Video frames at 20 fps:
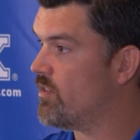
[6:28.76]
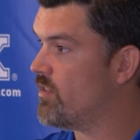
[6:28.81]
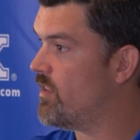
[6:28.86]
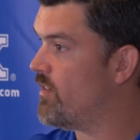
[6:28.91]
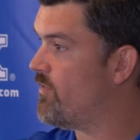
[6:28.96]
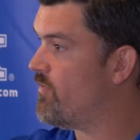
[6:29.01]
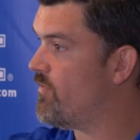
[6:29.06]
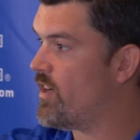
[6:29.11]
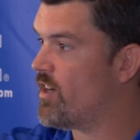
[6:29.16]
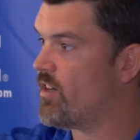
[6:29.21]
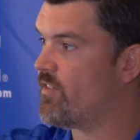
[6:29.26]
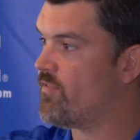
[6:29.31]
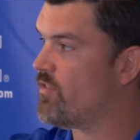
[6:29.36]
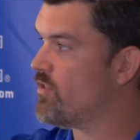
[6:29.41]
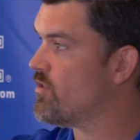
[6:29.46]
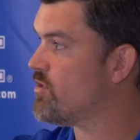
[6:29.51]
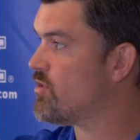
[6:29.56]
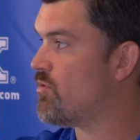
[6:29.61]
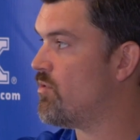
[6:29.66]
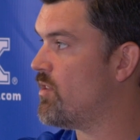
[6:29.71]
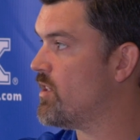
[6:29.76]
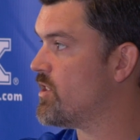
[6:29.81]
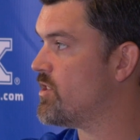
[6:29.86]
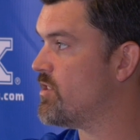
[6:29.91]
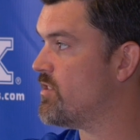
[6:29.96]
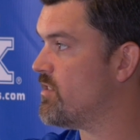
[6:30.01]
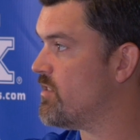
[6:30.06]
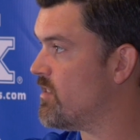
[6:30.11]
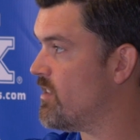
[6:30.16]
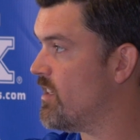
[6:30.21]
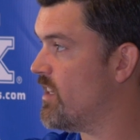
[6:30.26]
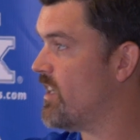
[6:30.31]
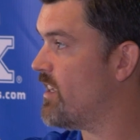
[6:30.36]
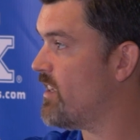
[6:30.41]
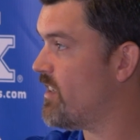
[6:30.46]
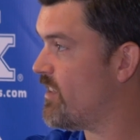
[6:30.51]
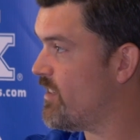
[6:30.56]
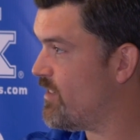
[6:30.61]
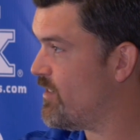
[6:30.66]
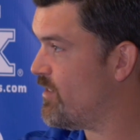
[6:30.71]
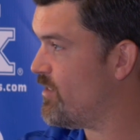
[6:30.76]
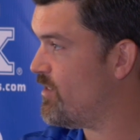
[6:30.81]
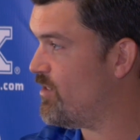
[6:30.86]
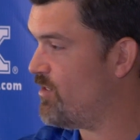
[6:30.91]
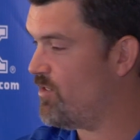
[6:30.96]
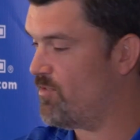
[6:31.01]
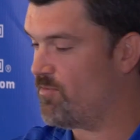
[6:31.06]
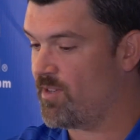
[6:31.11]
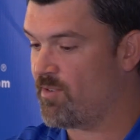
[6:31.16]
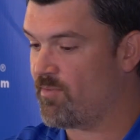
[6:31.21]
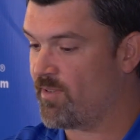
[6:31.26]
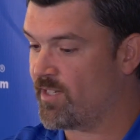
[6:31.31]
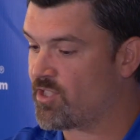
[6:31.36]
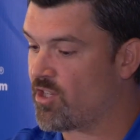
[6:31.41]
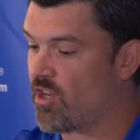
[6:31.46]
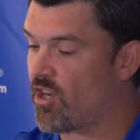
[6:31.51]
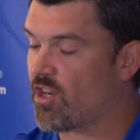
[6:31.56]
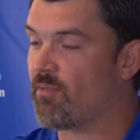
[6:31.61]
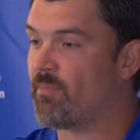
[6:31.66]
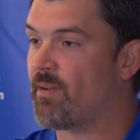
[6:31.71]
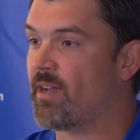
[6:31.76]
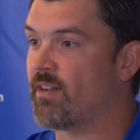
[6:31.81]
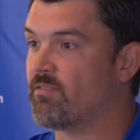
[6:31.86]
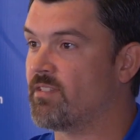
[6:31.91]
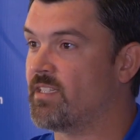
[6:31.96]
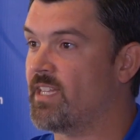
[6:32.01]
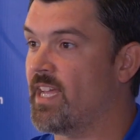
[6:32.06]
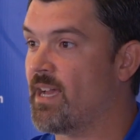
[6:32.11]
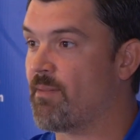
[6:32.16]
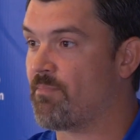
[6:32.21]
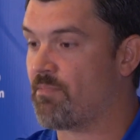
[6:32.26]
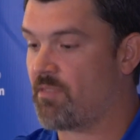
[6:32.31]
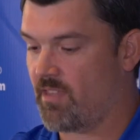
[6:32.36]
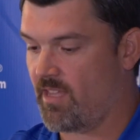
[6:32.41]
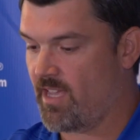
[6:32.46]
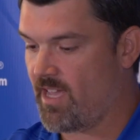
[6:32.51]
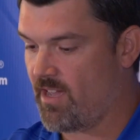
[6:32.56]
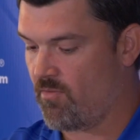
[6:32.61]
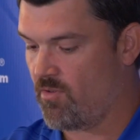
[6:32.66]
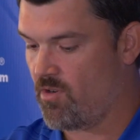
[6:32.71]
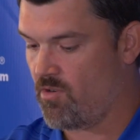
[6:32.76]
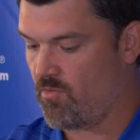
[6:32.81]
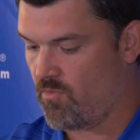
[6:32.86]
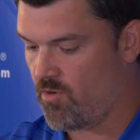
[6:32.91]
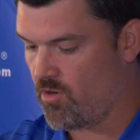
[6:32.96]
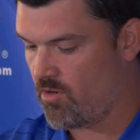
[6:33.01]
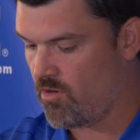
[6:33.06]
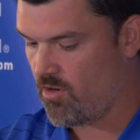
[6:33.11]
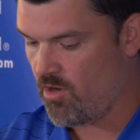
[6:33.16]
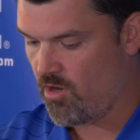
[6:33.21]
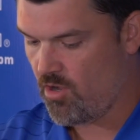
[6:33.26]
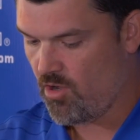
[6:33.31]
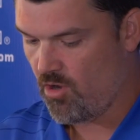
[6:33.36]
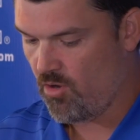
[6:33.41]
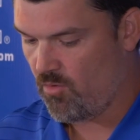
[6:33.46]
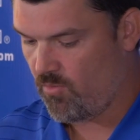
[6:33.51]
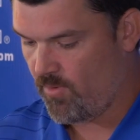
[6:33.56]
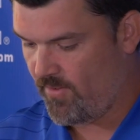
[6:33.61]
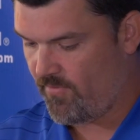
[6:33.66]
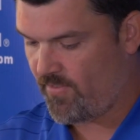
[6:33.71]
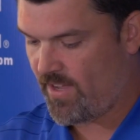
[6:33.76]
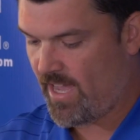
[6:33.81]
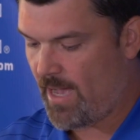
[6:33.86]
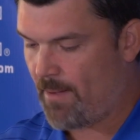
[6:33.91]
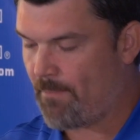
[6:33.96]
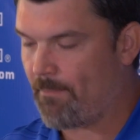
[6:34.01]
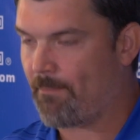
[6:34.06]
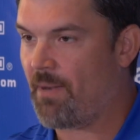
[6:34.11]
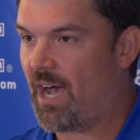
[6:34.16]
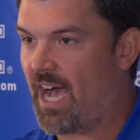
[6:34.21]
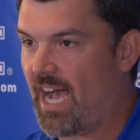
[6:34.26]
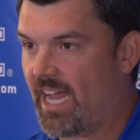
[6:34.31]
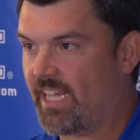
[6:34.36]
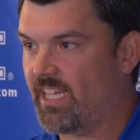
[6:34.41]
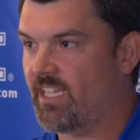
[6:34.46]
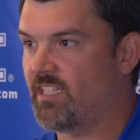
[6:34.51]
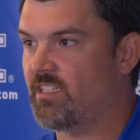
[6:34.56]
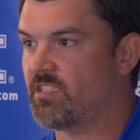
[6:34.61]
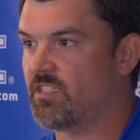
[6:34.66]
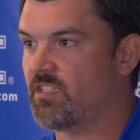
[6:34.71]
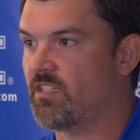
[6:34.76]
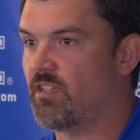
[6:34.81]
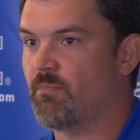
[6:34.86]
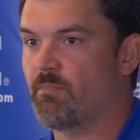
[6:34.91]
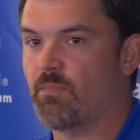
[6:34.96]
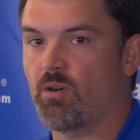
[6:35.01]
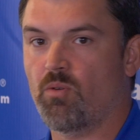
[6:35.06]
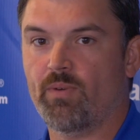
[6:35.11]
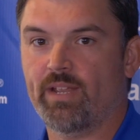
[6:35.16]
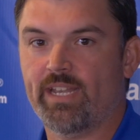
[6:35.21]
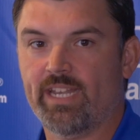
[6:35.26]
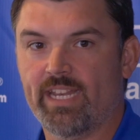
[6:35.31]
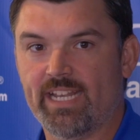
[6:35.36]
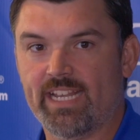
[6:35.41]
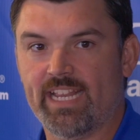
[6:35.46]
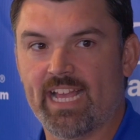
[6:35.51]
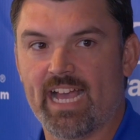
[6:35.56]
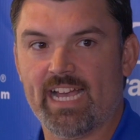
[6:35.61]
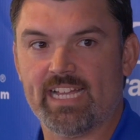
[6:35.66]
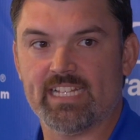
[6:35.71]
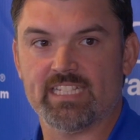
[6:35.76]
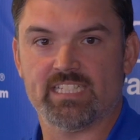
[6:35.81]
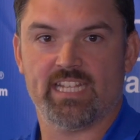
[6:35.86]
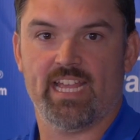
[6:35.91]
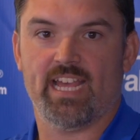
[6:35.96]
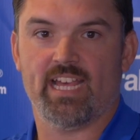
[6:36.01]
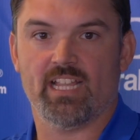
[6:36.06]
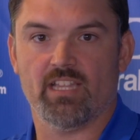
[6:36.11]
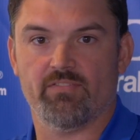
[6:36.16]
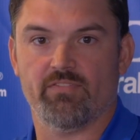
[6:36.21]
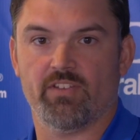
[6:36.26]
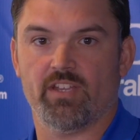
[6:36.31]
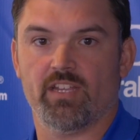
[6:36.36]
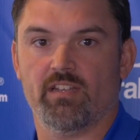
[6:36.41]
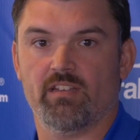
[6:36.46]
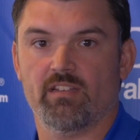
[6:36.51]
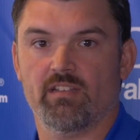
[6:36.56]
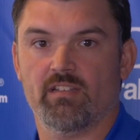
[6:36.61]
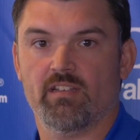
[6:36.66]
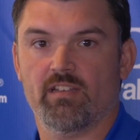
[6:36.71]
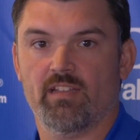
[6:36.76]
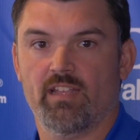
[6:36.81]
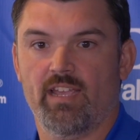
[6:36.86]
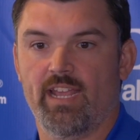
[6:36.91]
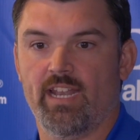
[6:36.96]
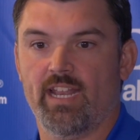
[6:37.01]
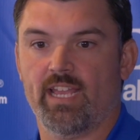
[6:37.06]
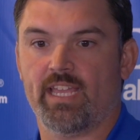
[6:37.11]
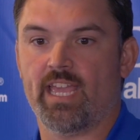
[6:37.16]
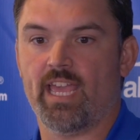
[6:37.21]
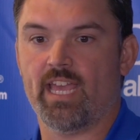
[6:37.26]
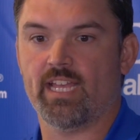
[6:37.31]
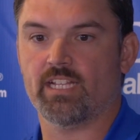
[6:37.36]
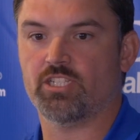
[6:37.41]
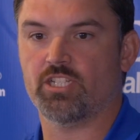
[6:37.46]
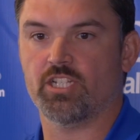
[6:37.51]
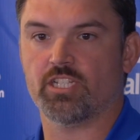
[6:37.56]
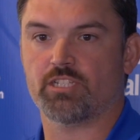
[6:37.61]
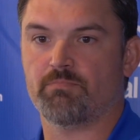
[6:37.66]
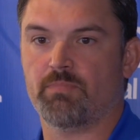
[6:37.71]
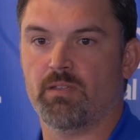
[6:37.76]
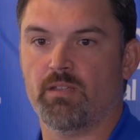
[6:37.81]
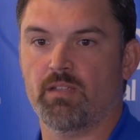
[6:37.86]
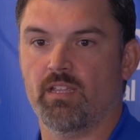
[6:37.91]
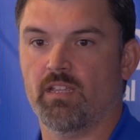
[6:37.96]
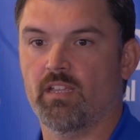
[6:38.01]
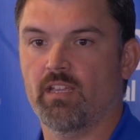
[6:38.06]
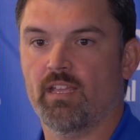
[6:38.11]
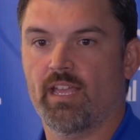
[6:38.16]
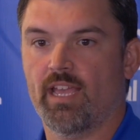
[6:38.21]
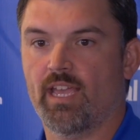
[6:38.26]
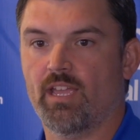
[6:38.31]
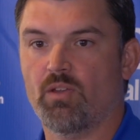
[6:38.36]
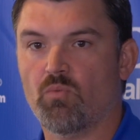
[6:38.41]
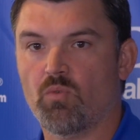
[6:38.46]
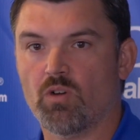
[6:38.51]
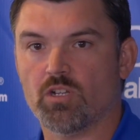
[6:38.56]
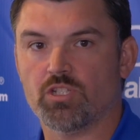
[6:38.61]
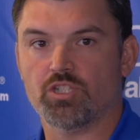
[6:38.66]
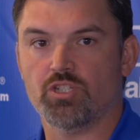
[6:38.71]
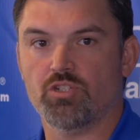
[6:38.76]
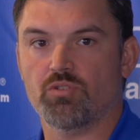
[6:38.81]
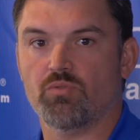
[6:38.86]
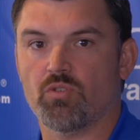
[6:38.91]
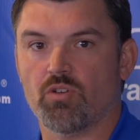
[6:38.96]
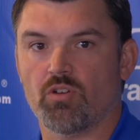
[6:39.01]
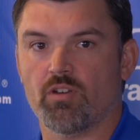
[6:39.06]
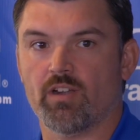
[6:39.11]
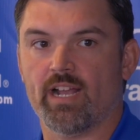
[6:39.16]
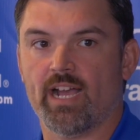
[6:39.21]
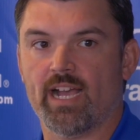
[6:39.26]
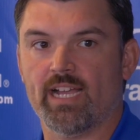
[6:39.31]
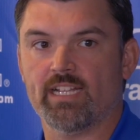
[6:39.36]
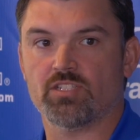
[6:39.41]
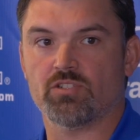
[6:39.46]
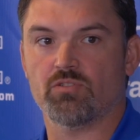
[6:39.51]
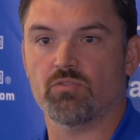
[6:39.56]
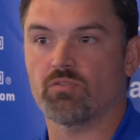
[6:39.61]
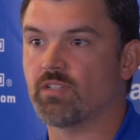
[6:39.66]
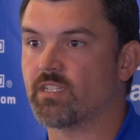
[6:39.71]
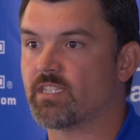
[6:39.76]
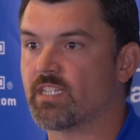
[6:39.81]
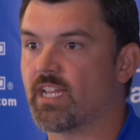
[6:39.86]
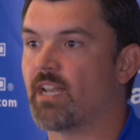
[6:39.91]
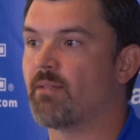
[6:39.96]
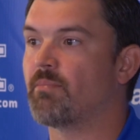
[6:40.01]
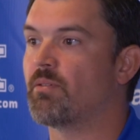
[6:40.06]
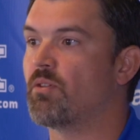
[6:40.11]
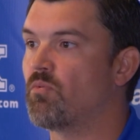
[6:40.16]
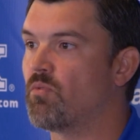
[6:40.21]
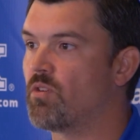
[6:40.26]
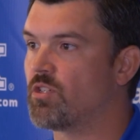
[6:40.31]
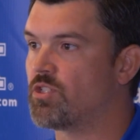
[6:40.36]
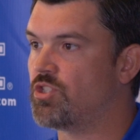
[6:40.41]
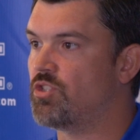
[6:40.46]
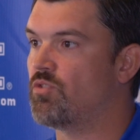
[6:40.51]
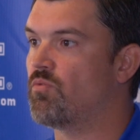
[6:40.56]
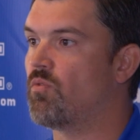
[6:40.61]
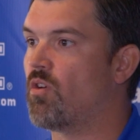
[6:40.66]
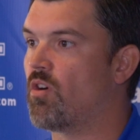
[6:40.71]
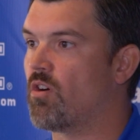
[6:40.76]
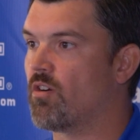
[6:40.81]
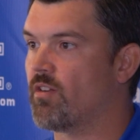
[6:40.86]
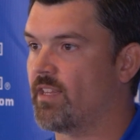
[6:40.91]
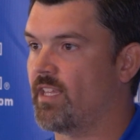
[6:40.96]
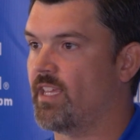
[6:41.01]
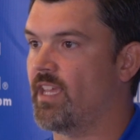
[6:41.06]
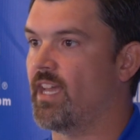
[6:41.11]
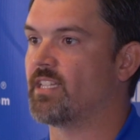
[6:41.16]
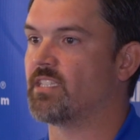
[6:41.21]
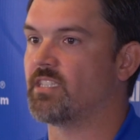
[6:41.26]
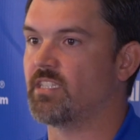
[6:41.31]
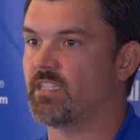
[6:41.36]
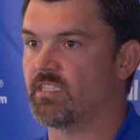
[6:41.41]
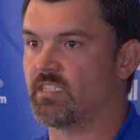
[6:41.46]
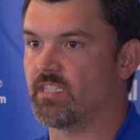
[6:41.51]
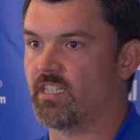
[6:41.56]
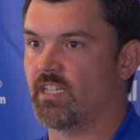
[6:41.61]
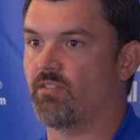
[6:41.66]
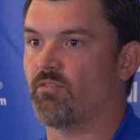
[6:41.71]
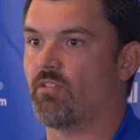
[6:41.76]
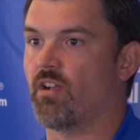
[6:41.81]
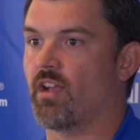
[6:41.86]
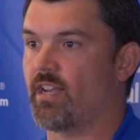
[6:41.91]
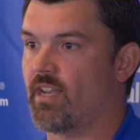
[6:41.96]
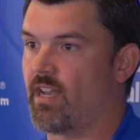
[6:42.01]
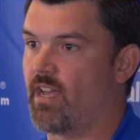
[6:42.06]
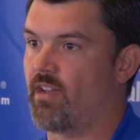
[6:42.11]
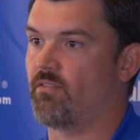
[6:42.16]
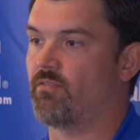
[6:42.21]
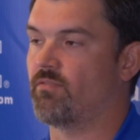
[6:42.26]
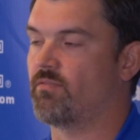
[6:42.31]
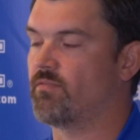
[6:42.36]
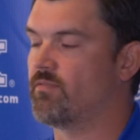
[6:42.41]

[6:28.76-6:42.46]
The very first question, like, we talk about depth. Yeah, we've got bodies, but we need guys to elevate. And it can't just be, hey, what you were in high school. It's got to be what you are in the SEC right now.